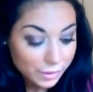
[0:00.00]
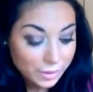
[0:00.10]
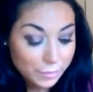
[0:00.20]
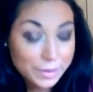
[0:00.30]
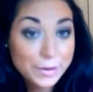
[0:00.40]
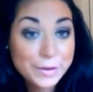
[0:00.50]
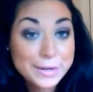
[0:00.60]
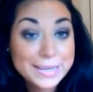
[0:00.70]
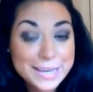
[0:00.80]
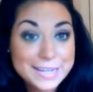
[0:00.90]
There we go,
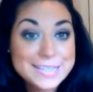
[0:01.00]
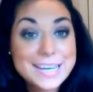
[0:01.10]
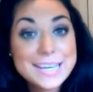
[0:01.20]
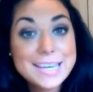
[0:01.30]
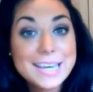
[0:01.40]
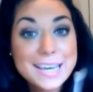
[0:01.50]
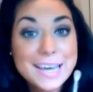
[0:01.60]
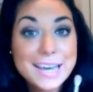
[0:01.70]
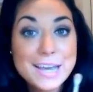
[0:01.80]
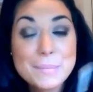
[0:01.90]
and again taking
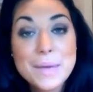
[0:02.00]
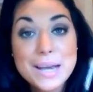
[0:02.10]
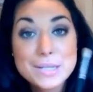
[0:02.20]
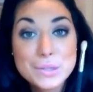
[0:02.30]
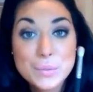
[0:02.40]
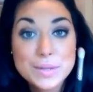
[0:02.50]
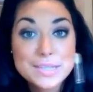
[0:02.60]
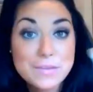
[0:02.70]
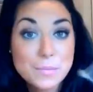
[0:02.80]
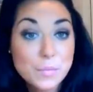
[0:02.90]
a MAC
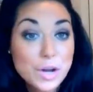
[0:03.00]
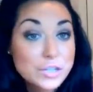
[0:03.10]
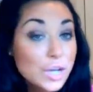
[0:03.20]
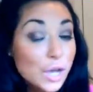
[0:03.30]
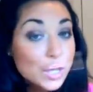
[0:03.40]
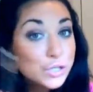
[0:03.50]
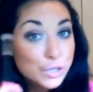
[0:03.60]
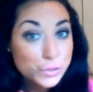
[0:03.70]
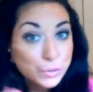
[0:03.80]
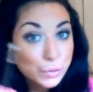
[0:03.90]
217 brush
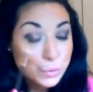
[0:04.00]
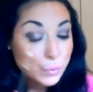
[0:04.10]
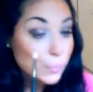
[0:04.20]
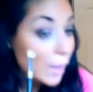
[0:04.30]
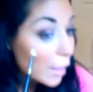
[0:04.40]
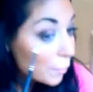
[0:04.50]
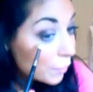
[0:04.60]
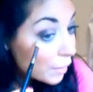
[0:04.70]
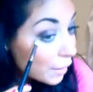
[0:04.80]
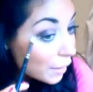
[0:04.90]
just to
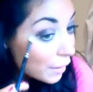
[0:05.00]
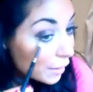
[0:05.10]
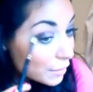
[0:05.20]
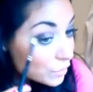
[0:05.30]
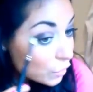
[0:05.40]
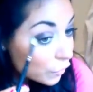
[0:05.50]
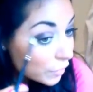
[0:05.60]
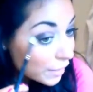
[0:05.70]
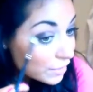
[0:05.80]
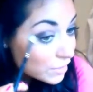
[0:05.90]
soften
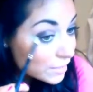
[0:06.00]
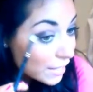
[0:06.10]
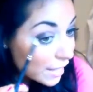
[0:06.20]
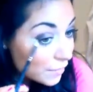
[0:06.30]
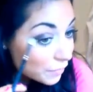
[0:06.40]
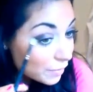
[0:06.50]
the edges there.